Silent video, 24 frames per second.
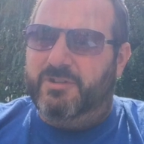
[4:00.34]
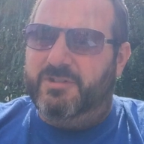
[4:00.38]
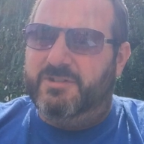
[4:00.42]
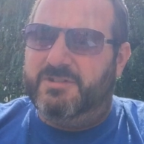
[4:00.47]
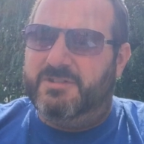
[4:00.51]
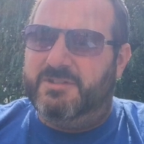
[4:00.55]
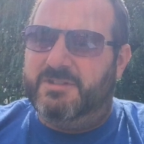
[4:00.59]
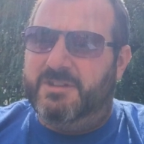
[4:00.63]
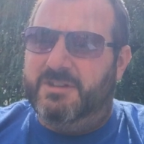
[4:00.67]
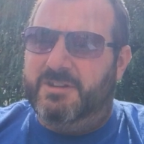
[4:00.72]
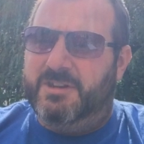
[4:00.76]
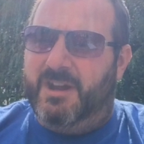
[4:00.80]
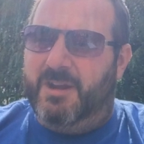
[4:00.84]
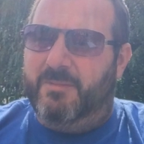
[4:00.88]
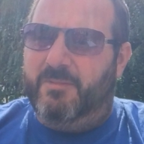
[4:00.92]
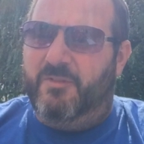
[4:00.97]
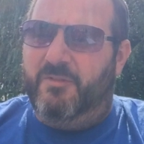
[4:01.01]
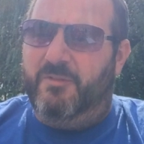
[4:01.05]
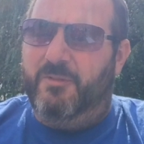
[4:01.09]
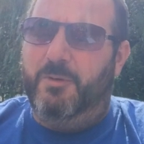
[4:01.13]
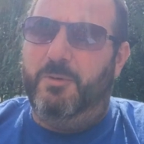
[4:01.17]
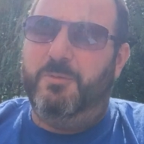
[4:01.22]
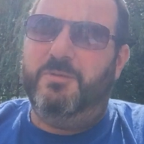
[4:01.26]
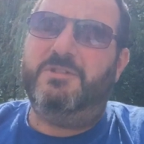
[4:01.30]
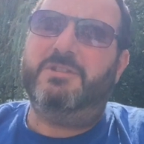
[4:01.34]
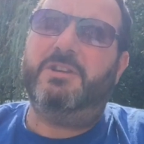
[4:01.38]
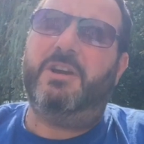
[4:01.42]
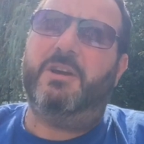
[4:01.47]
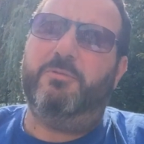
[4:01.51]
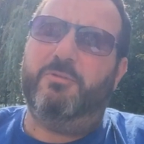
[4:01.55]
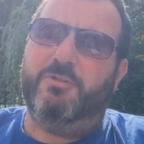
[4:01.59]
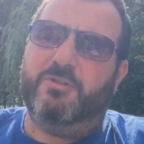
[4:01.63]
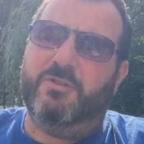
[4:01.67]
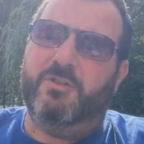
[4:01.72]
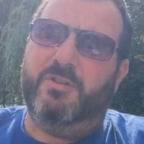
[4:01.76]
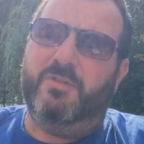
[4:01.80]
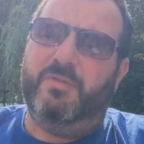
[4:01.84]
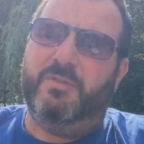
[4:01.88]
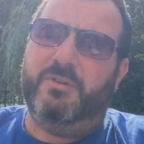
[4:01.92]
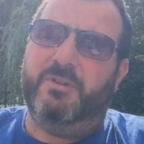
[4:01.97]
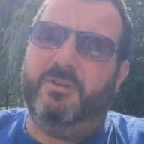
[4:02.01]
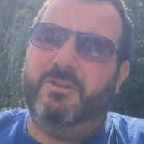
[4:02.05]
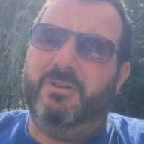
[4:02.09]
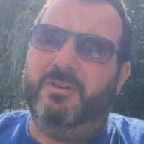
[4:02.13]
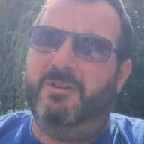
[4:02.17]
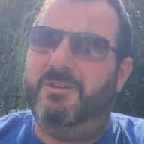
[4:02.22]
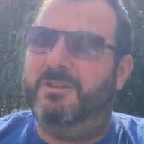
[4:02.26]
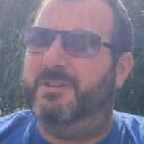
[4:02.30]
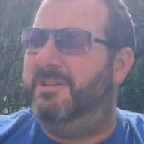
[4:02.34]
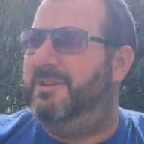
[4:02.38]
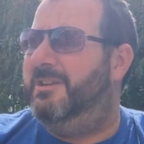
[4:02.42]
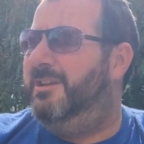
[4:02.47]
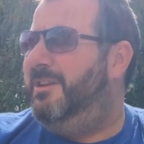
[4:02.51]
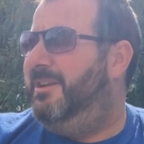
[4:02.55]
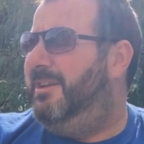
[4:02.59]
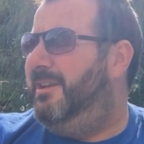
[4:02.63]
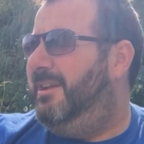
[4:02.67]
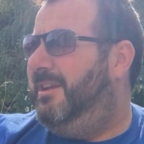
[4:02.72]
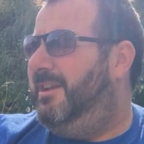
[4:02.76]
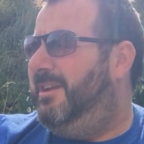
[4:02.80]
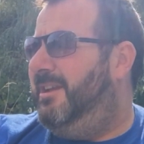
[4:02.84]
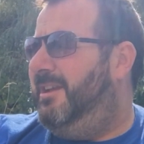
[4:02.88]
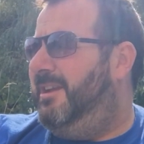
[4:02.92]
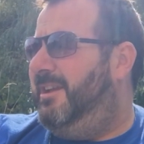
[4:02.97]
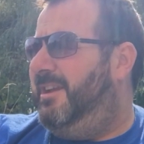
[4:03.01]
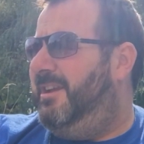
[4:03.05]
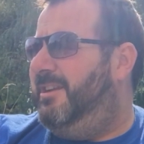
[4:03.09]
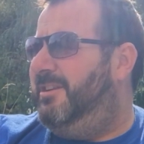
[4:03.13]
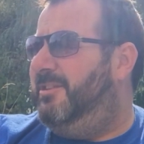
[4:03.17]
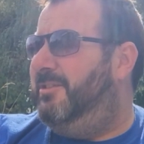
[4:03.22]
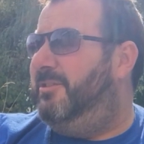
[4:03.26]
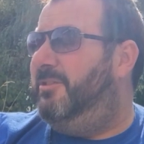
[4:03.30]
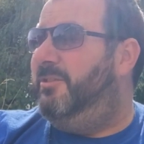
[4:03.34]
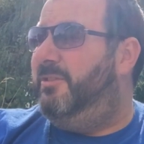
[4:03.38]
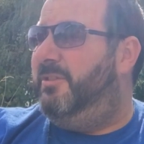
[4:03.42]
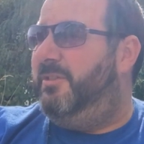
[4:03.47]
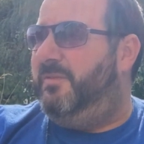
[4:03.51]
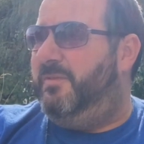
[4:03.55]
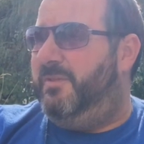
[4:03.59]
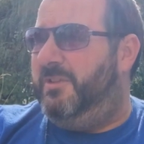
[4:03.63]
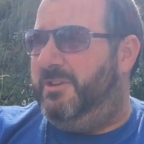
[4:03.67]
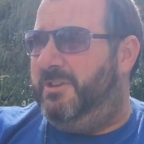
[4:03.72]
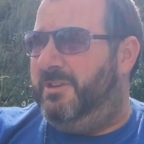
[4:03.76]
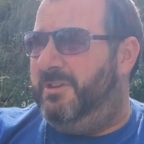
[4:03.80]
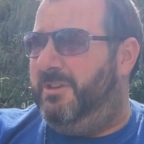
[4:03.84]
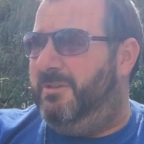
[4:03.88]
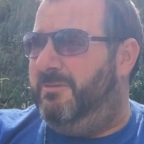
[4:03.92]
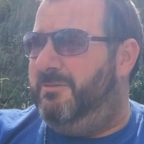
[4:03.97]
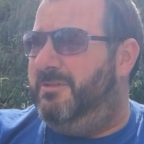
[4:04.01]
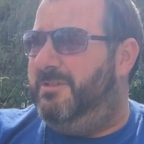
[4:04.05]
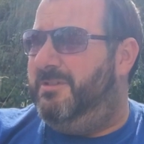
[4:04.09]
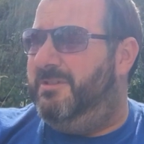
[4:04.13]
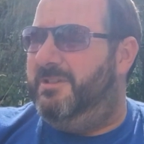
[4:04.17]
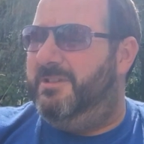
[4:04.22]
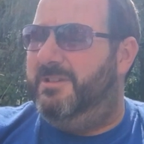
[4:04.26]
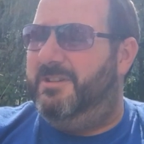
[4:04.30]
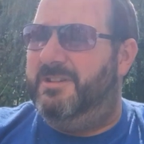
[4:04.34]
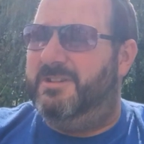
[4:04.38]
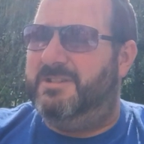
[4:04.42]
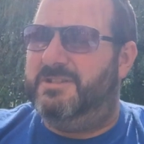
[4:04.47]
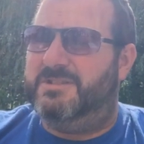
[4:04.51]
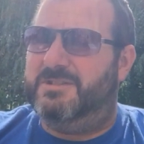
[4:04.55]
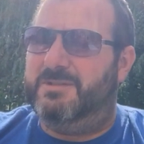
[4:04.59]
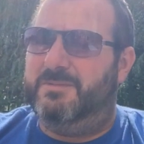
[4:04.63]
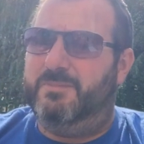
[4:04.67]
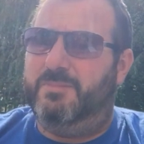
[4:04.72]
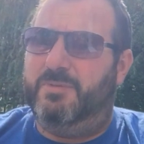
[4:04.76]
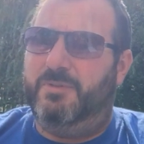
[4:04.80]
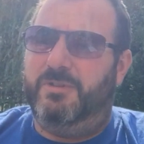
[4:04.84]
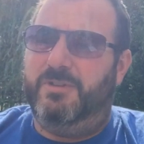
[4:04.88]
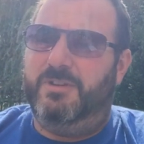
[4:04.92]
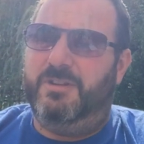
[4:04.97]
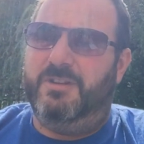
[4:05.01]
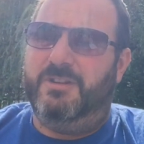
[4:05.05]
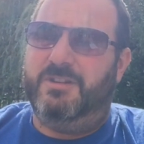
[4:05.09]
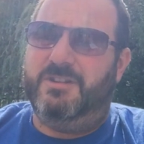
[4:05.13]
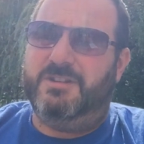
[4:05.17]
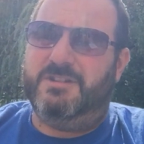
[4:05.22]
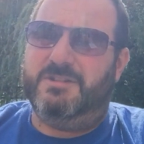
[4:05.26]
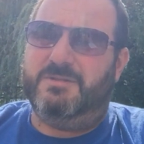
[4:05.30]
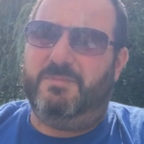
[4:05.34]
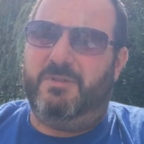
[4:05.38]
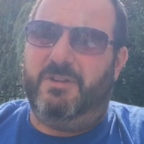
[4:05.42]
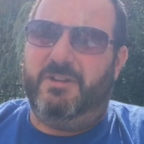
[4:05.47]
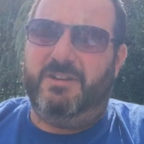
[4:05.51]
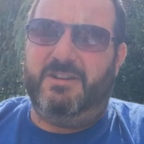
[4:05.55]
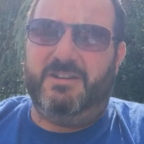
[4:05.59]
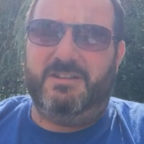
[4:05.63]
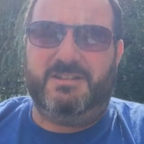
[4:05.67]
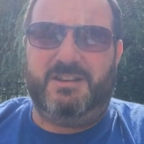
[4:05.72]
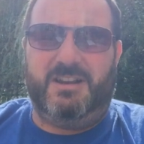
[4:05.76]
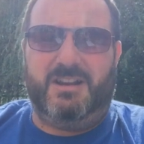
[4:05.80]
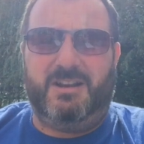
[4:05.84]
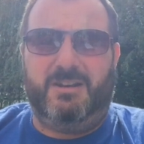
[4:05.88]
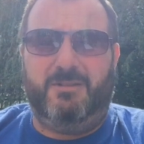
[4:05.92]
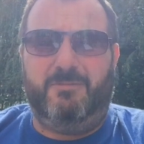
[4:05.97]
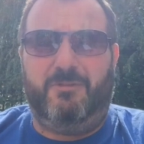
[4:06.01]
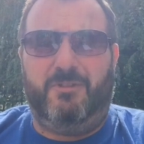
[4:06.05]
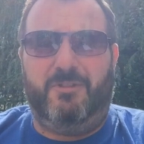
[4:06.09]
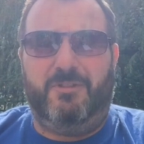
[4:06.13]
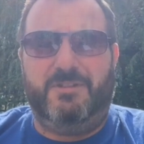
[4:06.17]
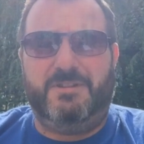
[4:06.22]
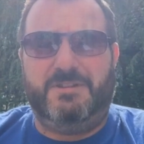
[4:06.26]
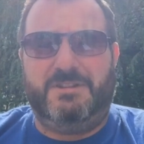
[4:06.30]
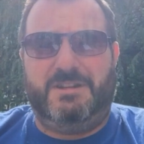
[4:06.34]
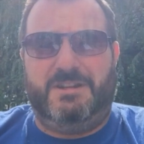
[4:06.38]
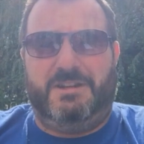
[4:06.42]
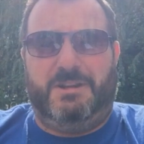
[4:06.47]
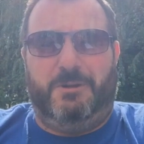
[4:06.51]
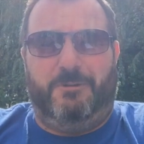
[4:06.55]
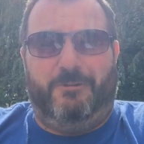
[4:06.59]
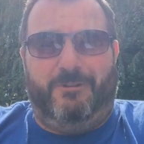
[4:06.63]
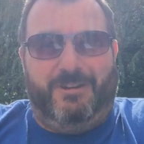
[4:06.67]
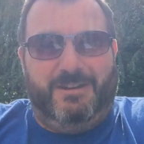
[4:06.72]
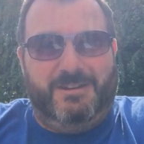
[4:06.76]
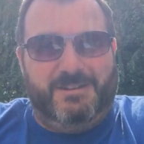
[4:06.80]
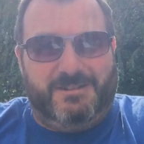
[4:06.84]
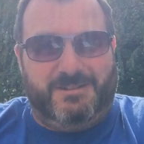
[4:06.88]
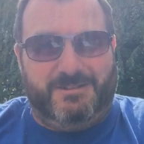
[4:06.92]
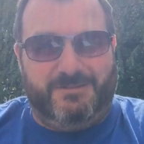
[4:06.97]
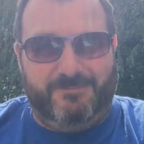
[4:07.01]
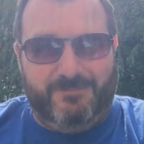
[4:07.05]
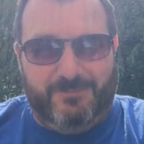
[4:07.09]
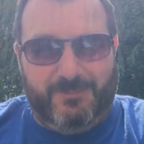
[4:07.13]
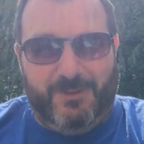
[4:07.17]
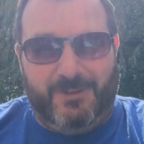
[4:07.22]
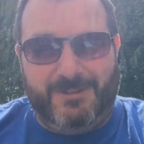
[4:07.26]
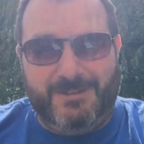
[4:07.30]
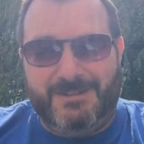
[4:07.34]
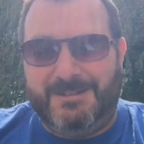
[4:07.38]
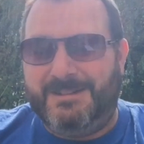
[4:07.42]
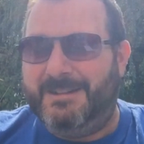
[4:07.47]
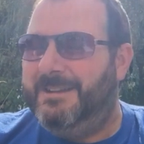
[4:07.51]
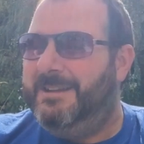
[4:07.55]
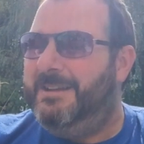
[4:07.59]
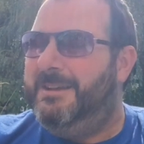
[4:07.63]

drinks the night before, which I will cover in another video at some point and explain exactly what the situation was.